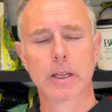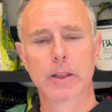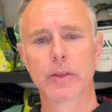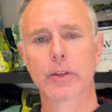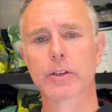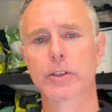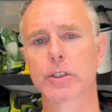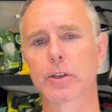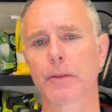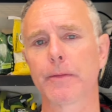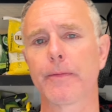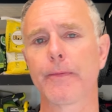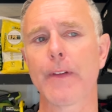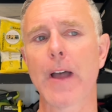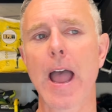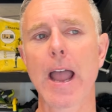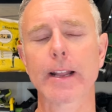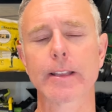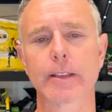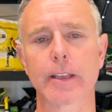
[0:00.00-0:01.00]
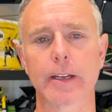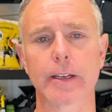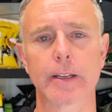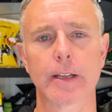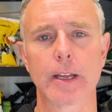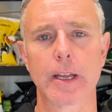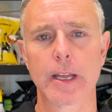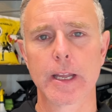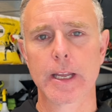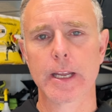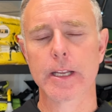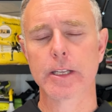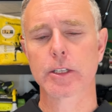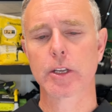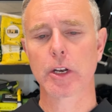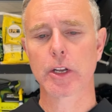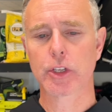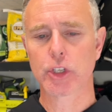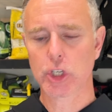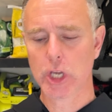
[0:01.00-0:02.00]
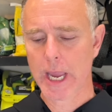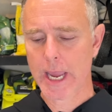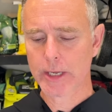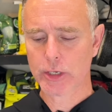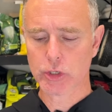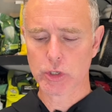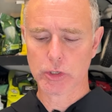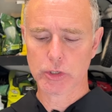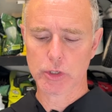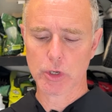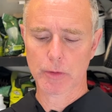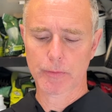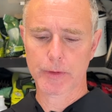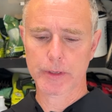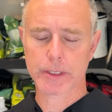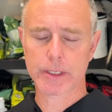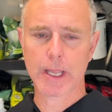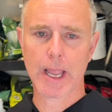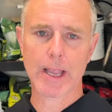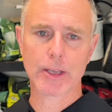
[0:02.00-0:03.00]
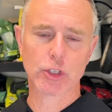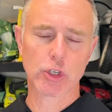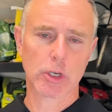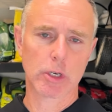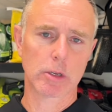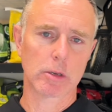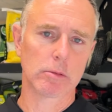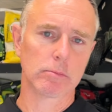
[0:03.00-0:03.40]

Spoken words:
The surfactant is going to change the surface tension